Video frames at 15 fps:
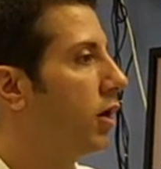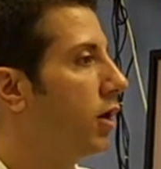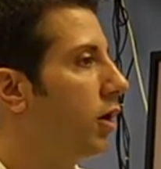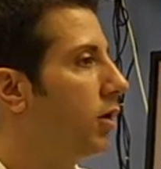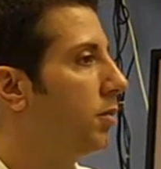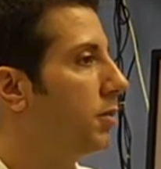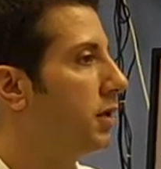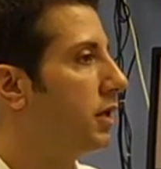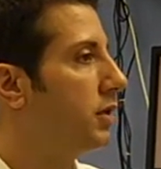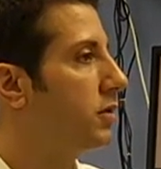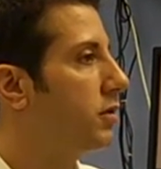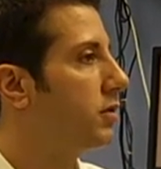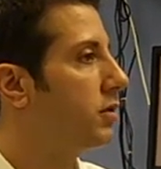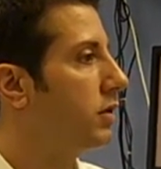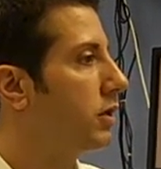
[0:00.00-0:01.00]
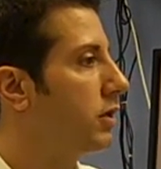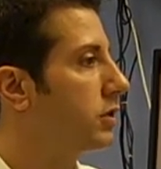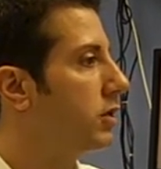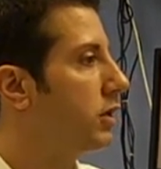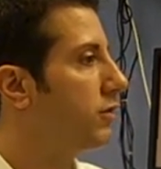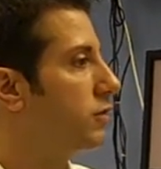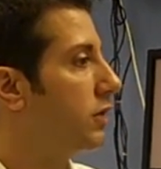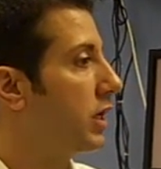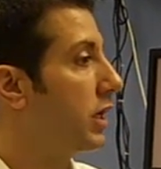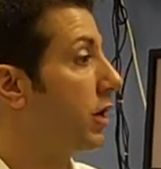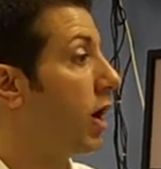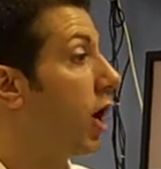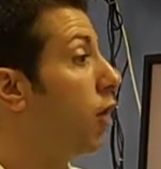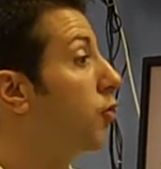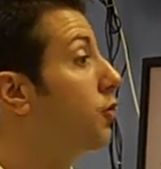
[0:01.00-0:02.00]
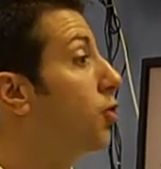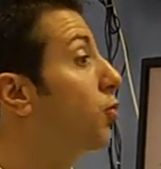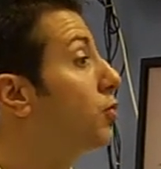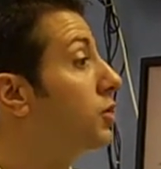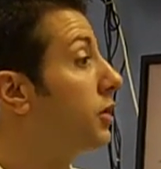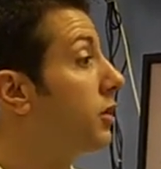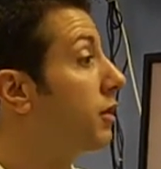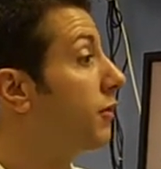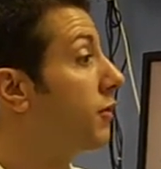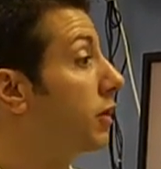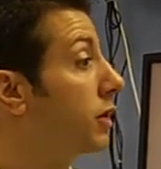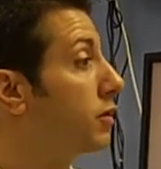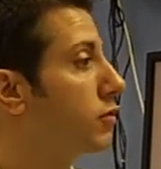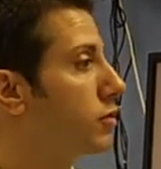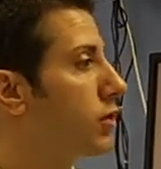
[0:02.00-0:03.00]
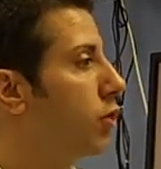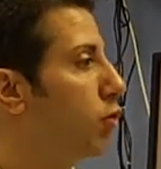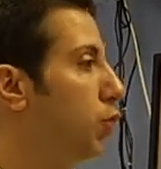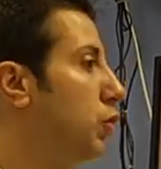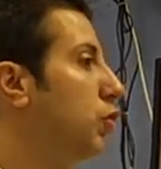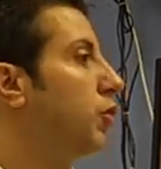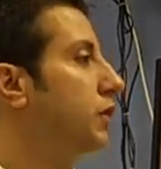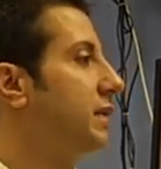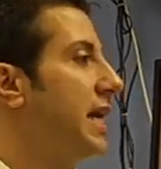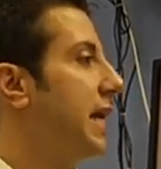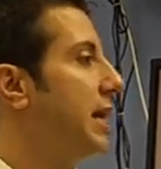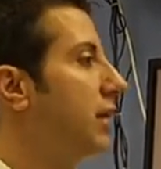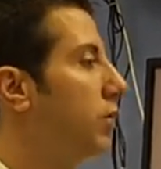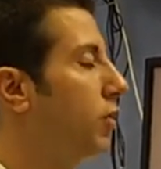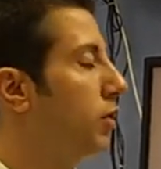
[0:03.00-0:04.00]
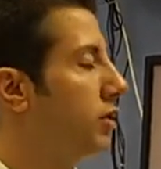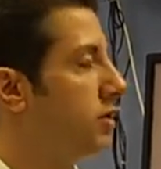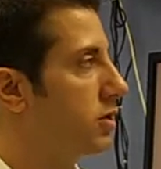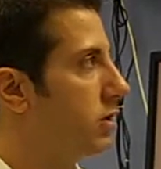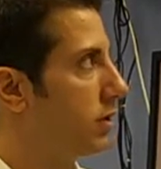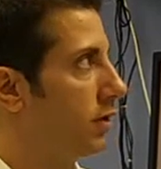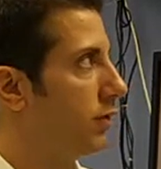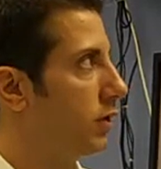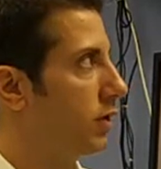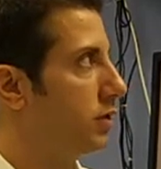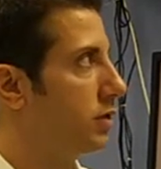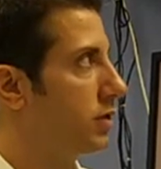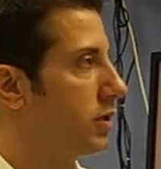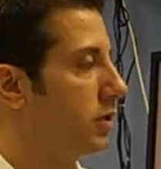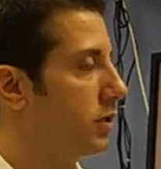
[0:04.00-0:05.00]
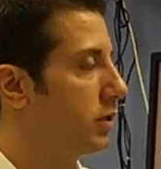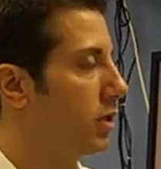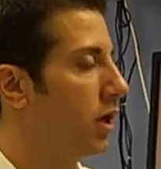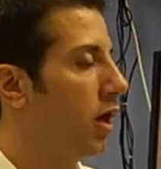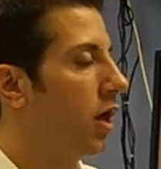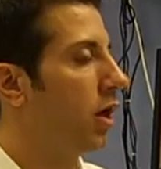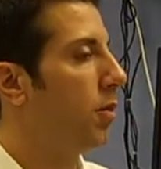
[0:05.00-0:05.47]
And instead of saying unknown significance, we know exactly what the significance is.